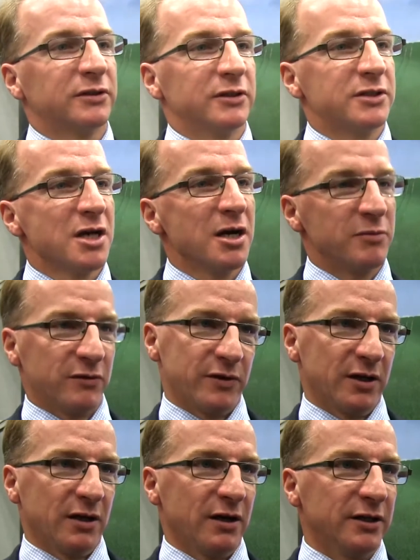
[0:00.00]
the type of
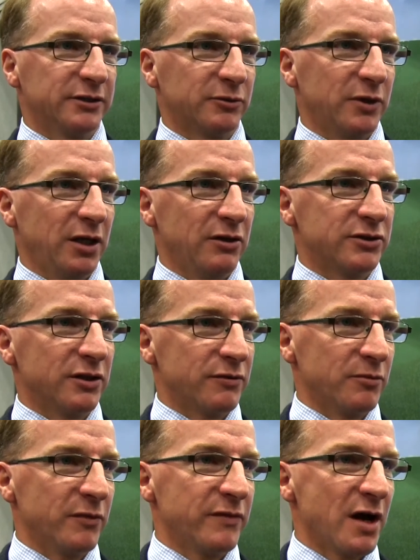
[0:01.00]
fertiliser we use in the
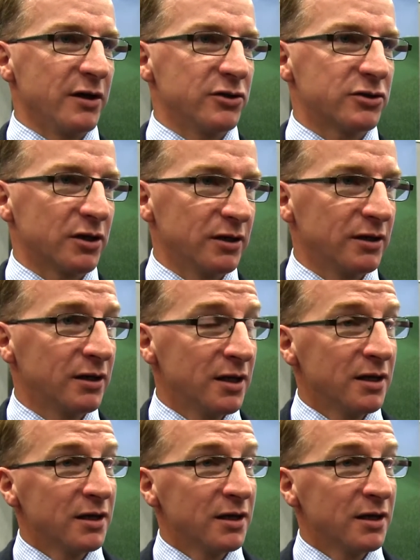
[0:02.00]
form of nitrogen,